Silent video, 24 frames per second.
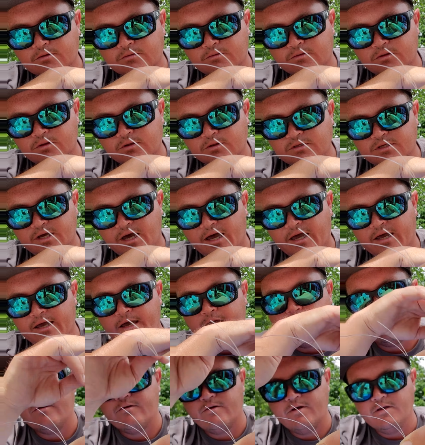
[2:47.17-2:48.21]
the tag
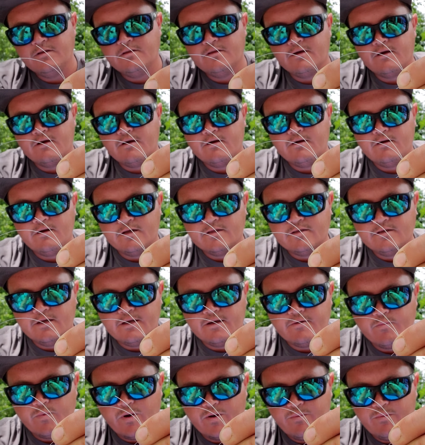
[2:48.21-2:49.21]
end right there. I take my